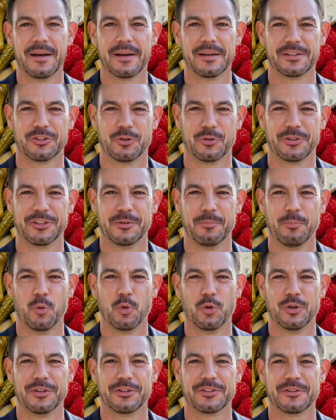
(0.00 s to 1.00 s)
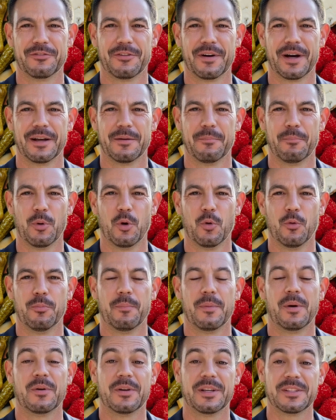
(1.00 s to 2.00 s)
so it's important to find
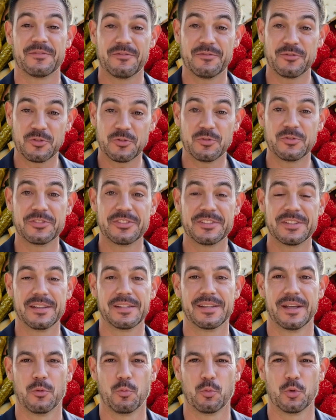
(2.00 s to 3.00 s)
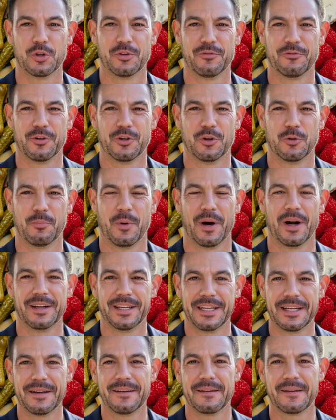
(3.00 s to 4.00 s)
bone-building foods that work for your
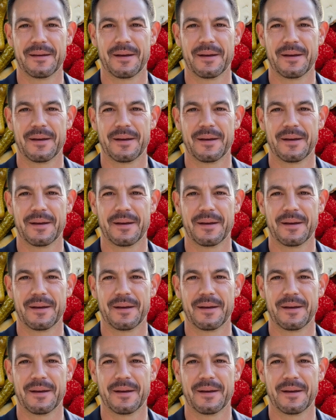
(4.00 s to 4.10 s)
body.